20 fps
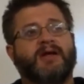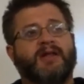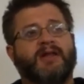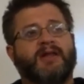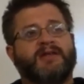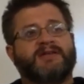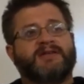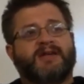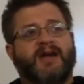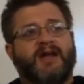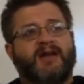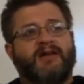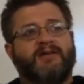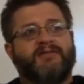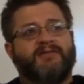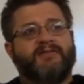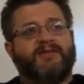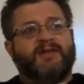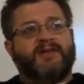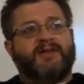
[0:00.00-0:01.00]
This kind
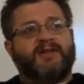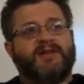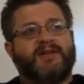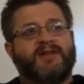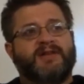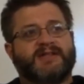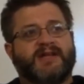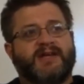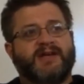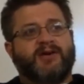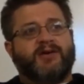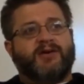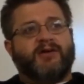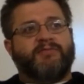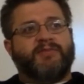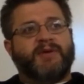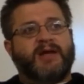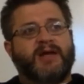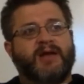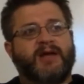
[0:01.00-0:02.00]
of the skill
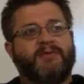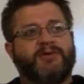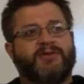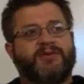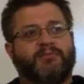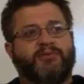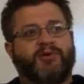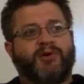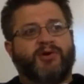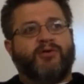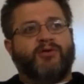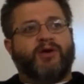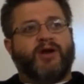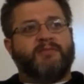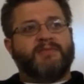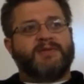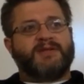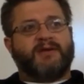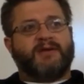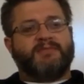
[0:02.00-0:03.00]
of being able to
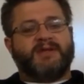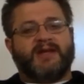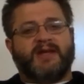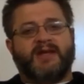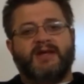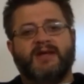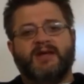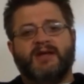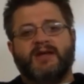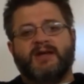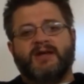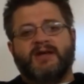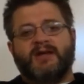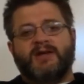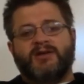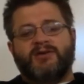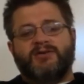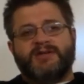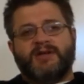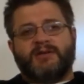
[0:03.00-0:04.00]
program something
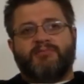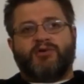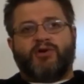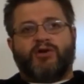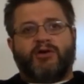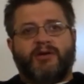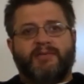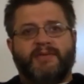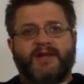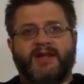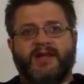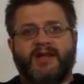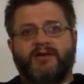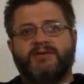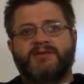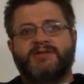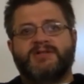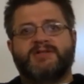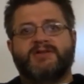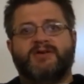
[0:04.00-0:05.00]
using programming
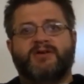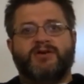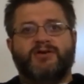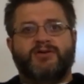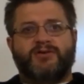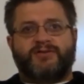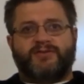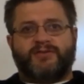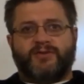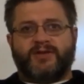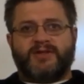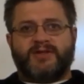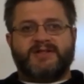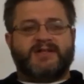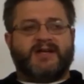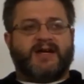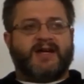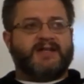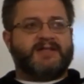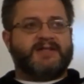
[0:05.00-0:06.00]
languages that are useful in
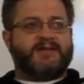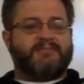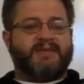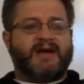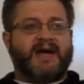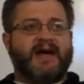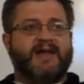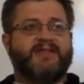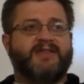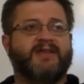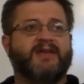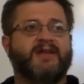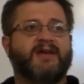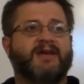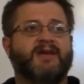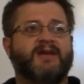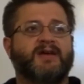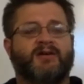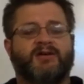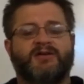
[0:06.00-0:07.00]
science and math,
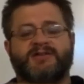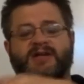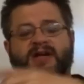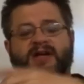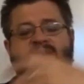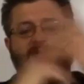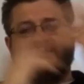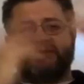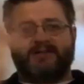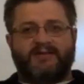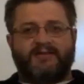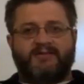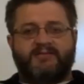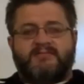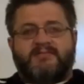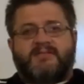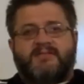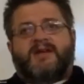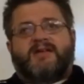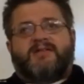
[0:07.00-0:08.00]
or science
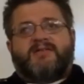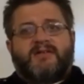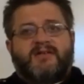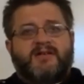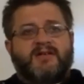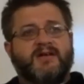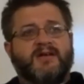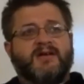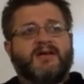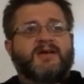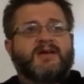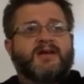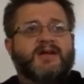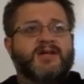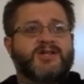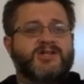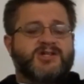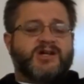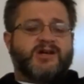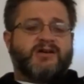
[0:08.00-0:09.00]
and
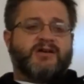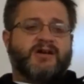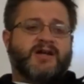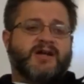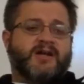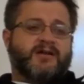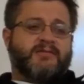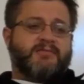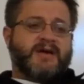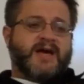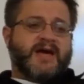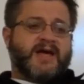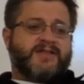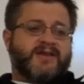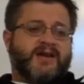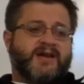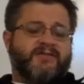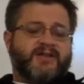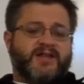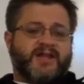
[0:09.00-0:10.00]
engineering and math
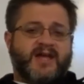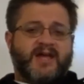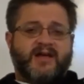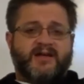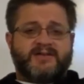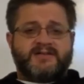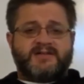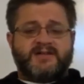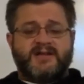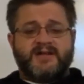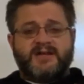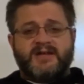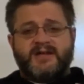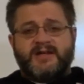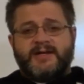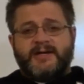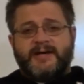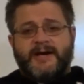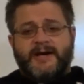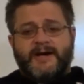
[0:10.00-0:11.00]
and everything else.
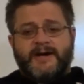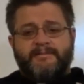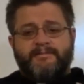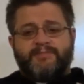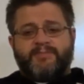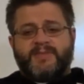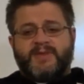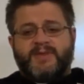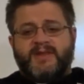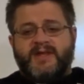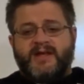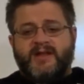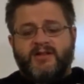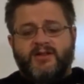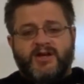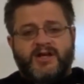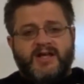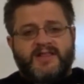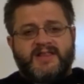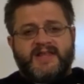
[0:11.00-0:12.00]
They
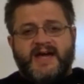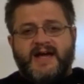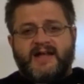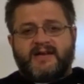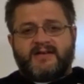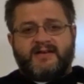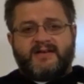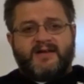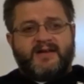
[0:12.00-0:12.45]
look at that.